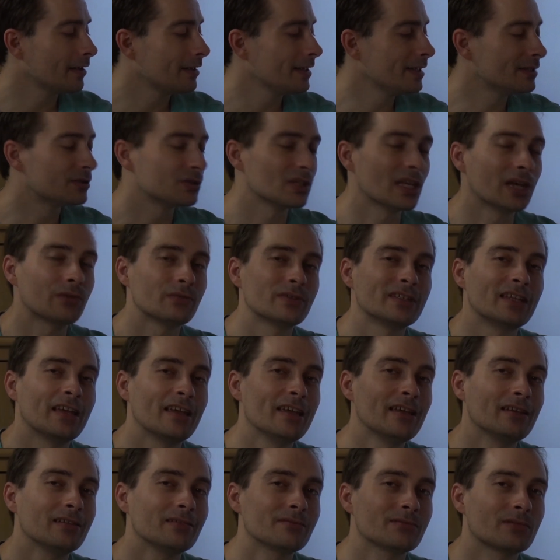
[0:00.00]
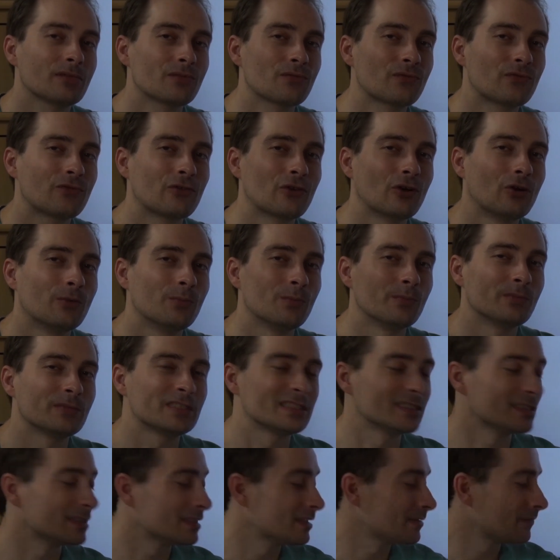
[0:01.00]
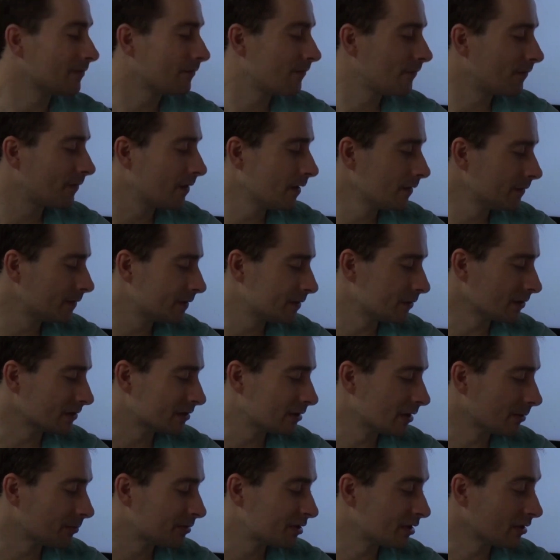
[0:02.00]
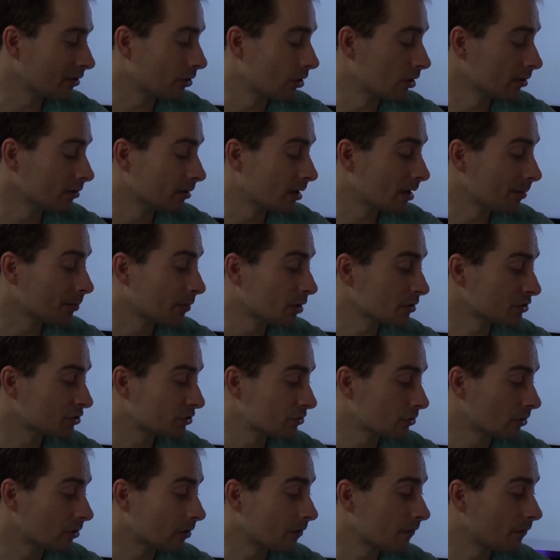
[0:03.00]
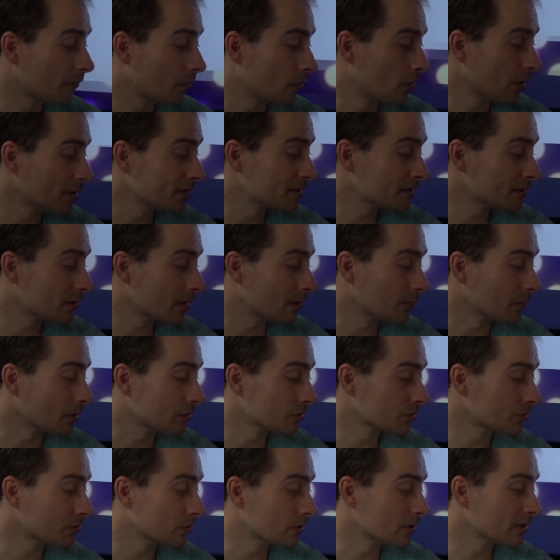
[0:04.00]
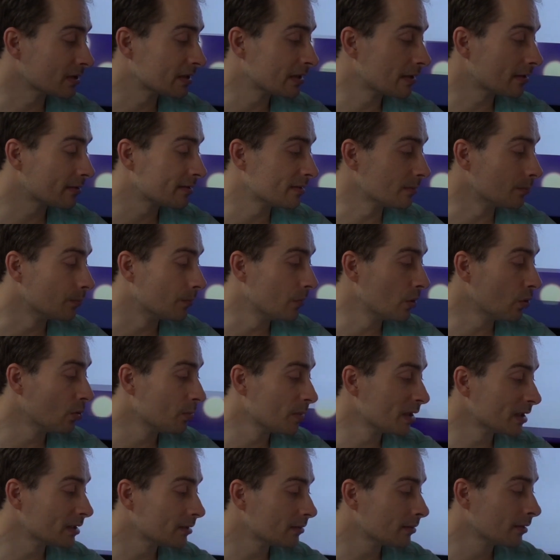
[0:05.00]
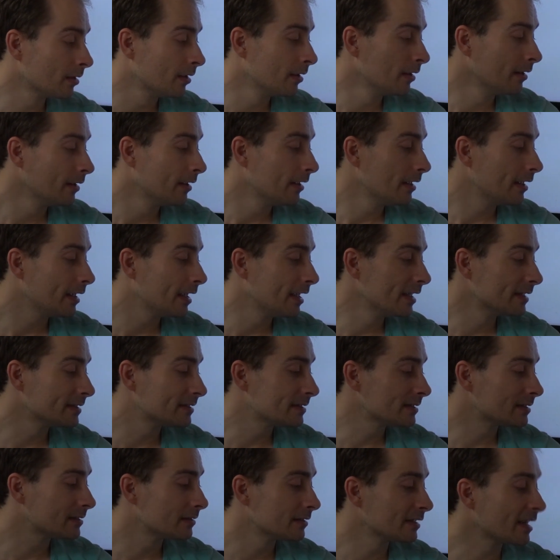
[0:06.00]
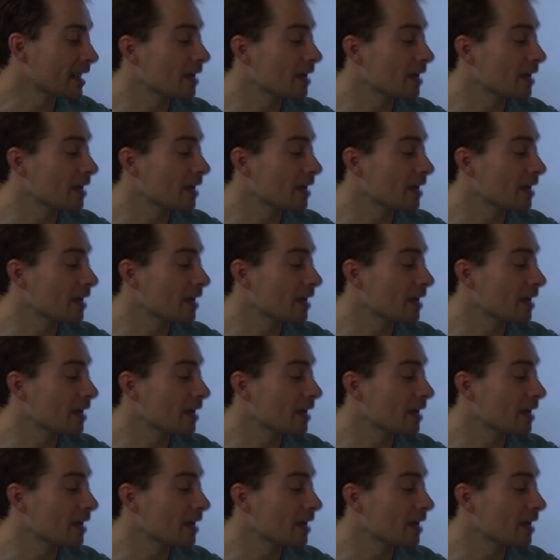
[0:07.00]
each and every day from the 5th or something on, I'm not sure, or 4th, I'm not sure, the moment is,